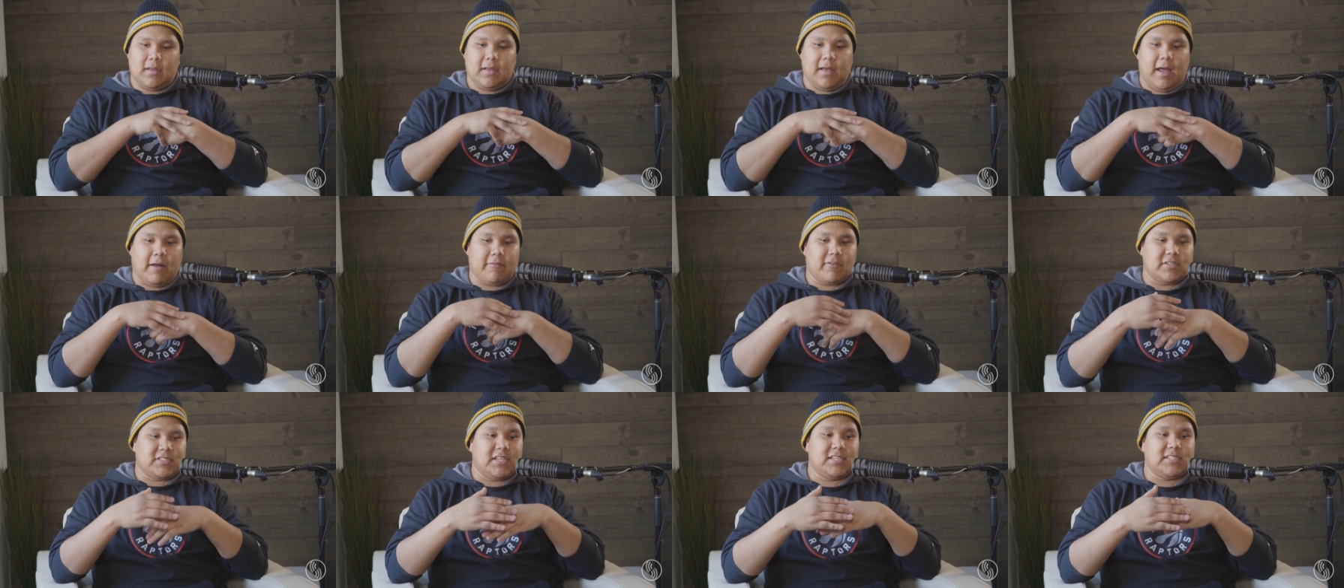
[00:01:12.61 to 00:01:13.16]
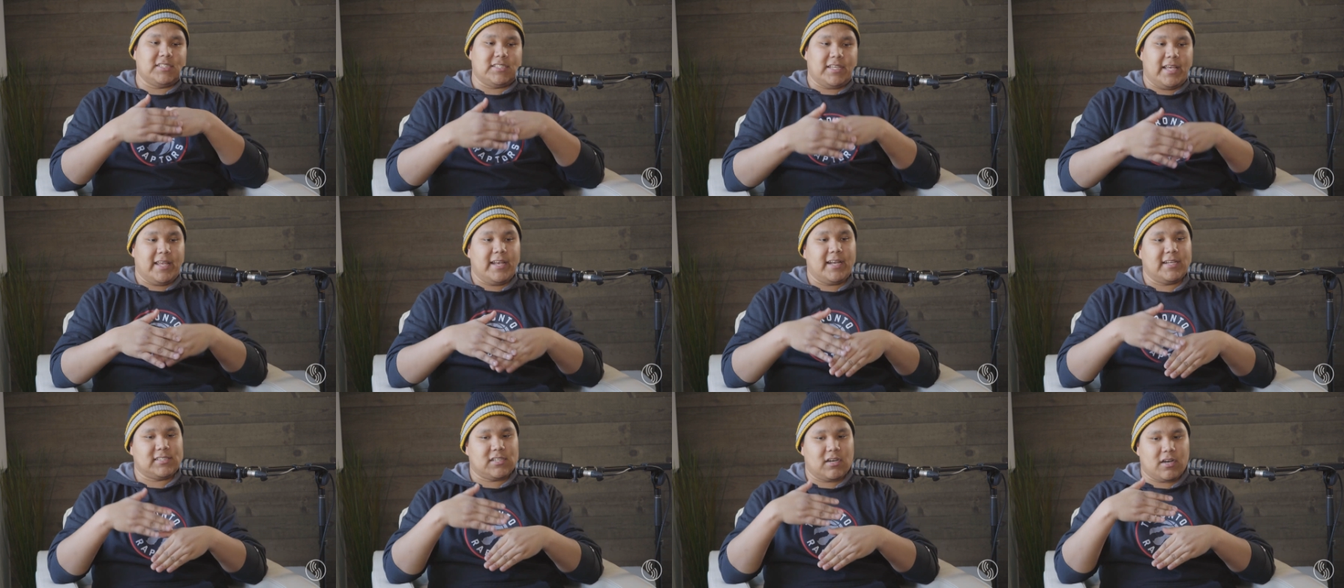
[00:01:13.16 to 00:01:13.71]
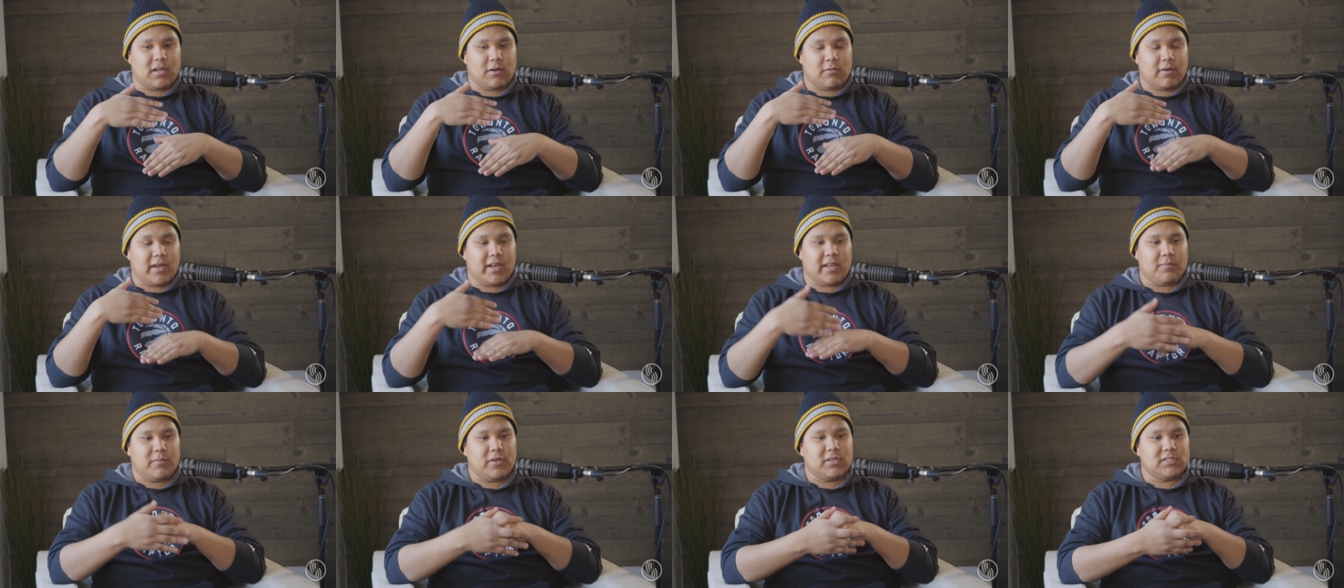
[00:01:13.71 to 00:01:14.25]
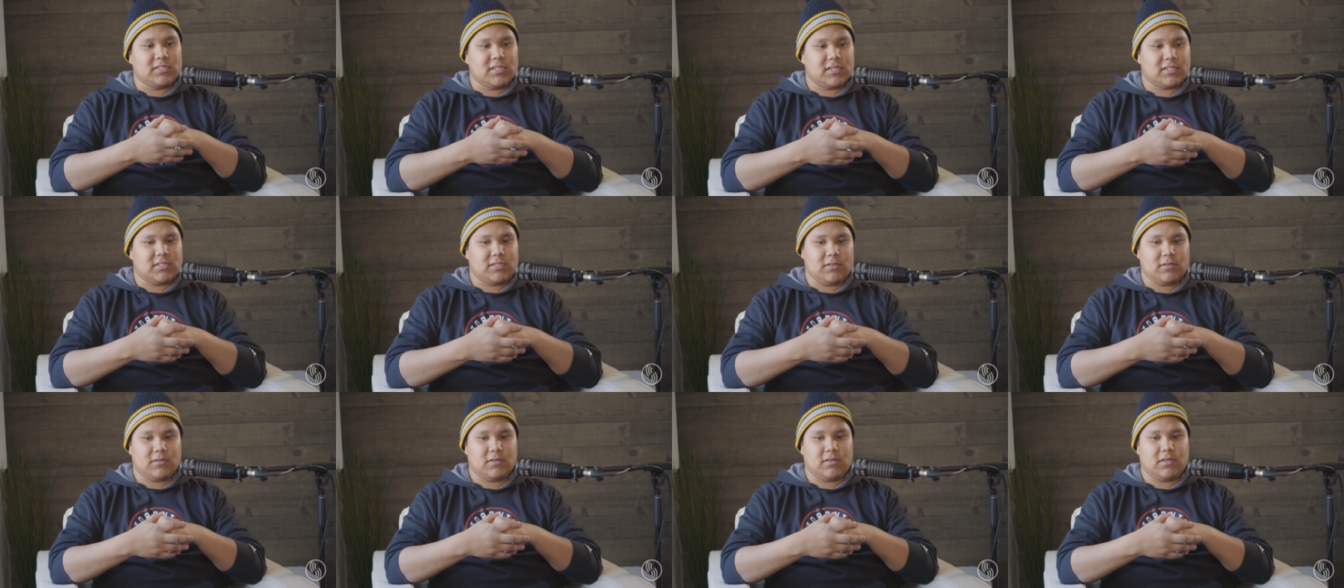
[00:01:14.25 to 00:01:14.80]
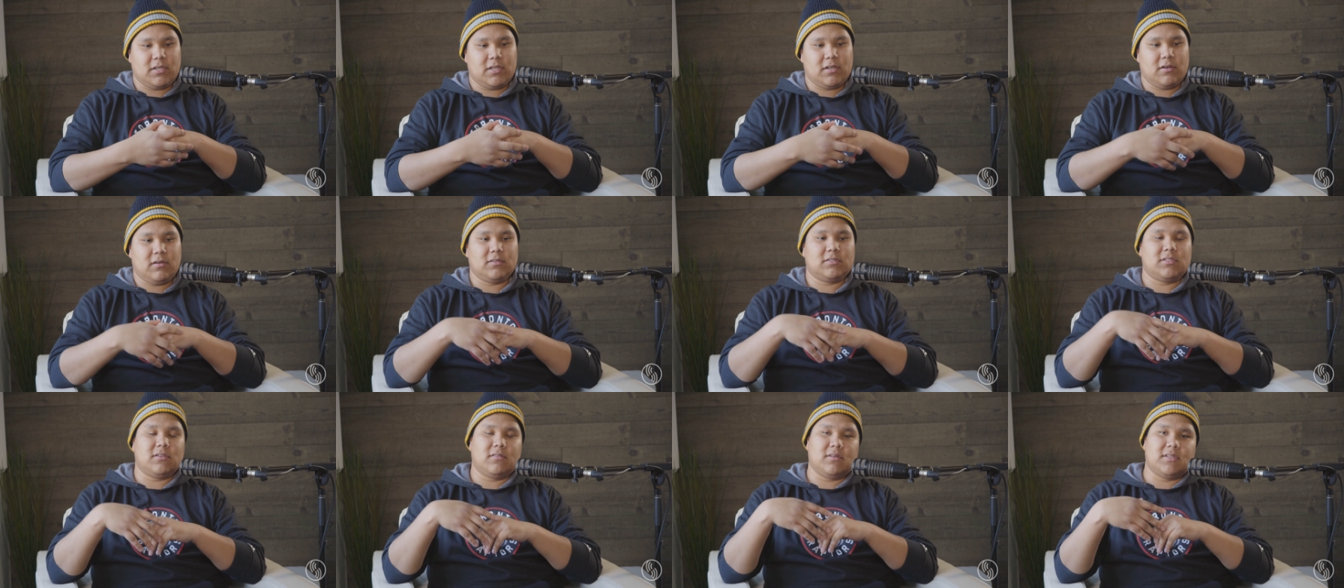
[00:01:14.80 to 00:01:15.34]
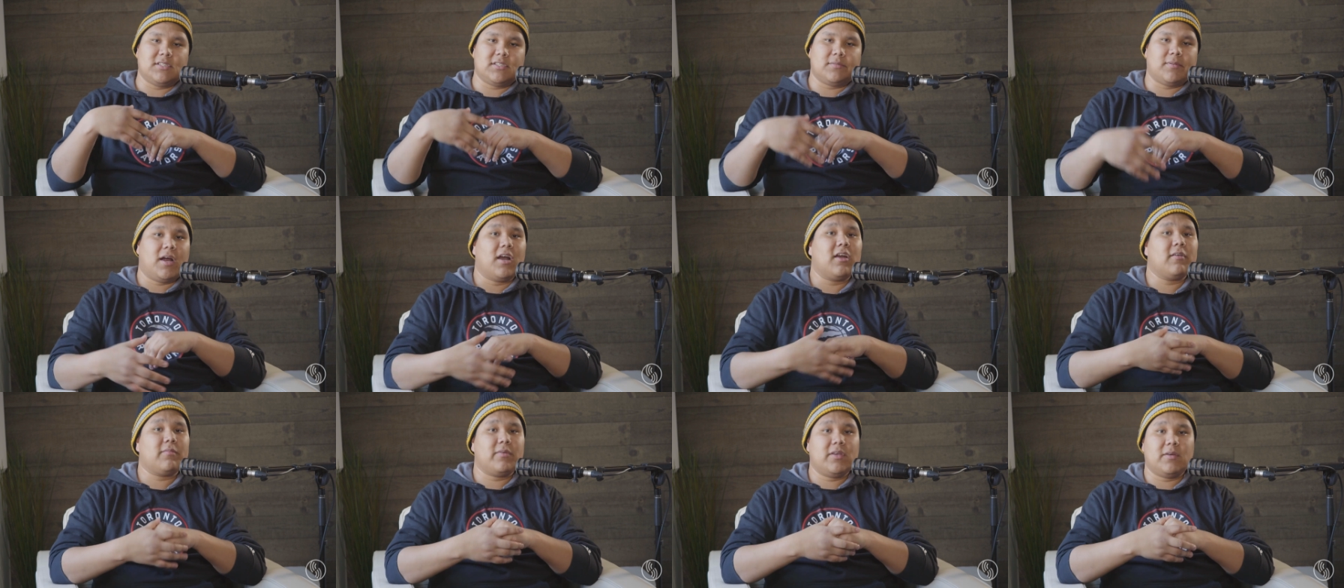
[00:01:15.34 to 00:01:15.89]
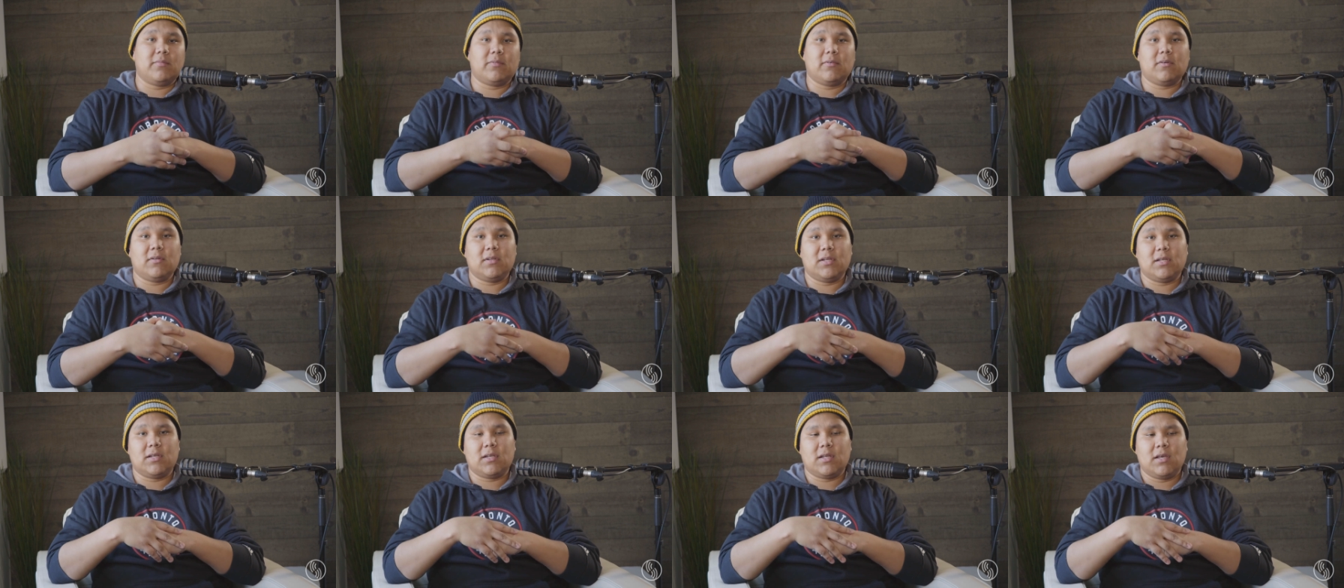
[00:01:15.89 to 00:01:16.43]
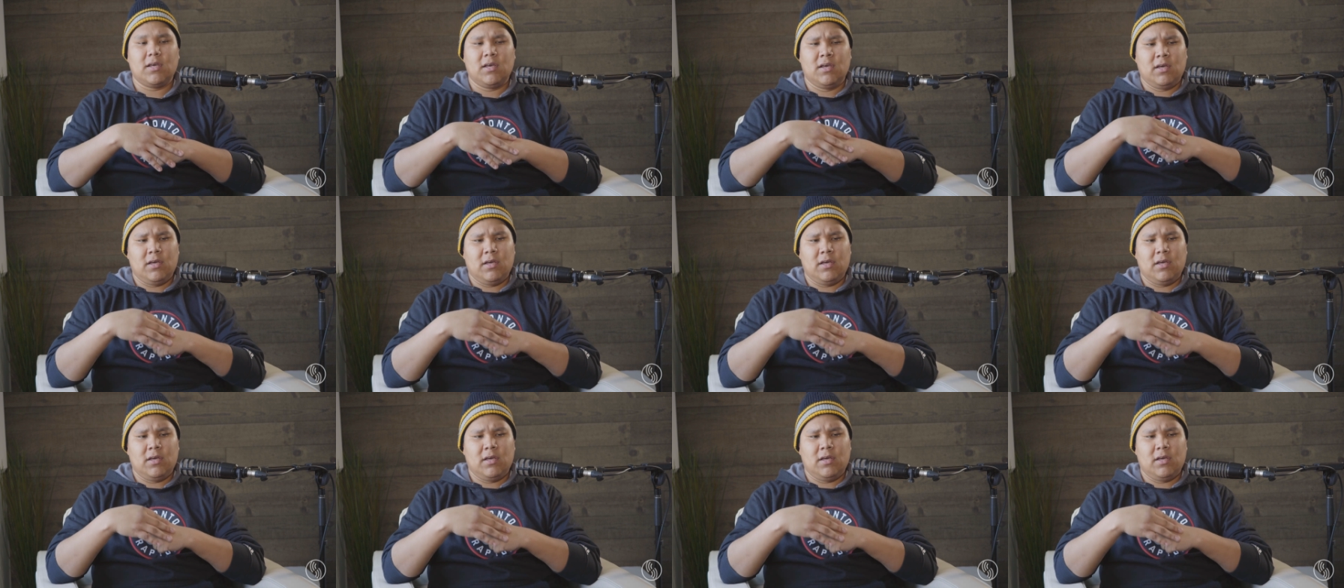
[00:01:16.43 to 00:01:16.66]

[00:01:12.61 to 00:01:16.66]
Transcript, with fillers: Ever since then, I started writing music to inspire people and,